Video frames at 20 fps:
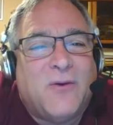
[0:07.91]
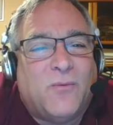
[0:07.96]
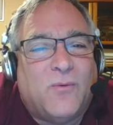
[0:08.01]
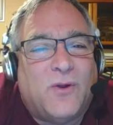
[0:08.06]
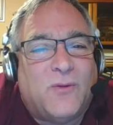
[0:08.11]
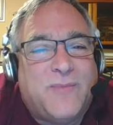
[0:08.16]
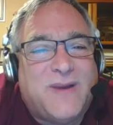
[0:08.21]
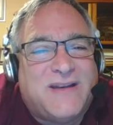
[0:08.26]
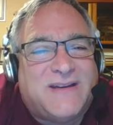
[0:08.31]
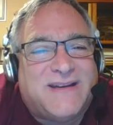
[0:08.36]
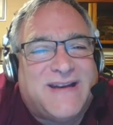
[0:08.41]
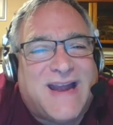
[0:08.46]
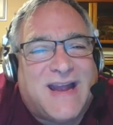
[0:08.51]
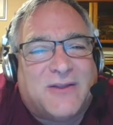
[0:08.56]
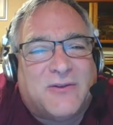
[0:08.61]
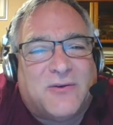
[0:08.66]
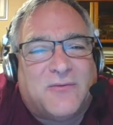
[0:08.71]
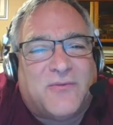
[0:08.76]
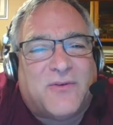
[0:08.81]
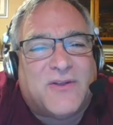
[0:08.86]
We'll be
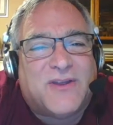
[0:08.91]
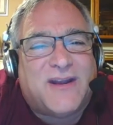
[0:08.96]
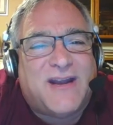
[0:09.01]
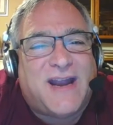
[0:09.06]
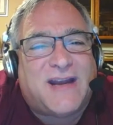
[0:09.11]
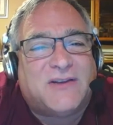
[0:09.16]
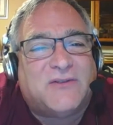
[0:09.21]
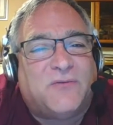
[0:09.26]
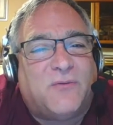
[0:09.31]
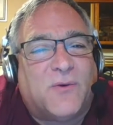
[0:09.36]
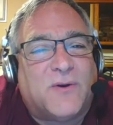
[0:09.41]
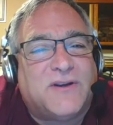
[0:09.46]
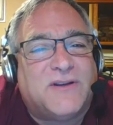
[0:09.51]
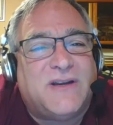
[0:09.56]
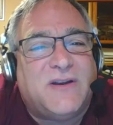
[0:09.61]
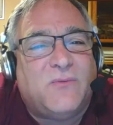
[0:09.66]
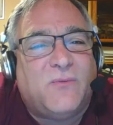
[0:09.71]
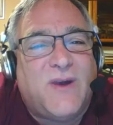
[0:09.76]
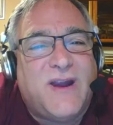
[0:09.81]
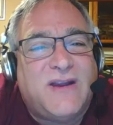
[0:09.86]
together for the next
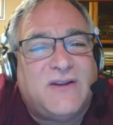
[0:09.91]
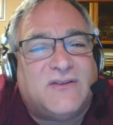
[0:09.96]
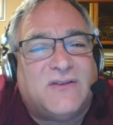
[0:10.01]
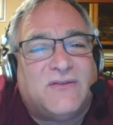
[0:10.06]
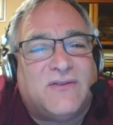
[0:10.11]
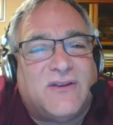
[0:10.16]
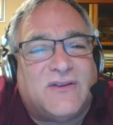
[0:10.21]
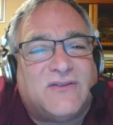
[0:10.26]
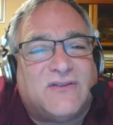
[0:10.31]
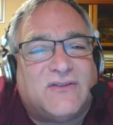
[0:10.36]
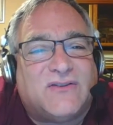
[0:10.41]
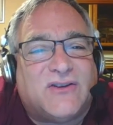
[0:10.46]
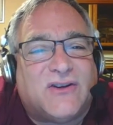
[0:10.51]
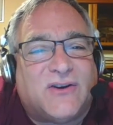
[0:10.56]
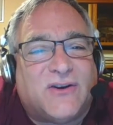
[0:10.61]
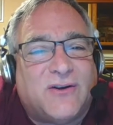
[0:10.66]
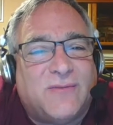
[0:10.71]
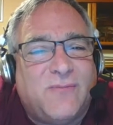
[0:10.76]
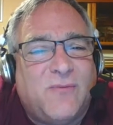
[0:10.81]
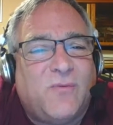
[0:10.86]
14 weeks of this
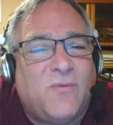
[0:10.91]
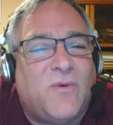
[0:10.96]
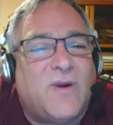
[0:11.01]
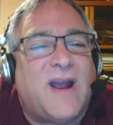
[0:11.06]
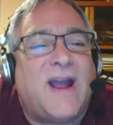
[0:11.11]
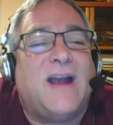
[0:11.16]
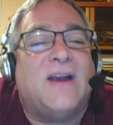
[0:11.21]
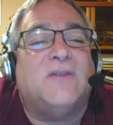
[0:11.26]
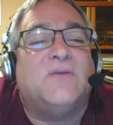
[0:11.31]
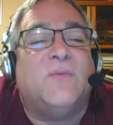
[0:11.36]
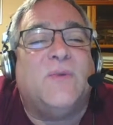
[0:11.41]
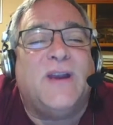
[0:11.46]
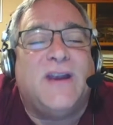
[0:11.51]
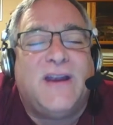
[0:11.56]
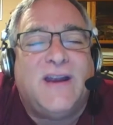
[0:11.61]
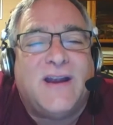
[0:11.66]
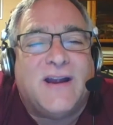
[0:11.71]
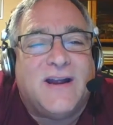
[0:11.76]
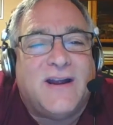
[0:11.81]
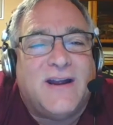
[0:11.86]
term as we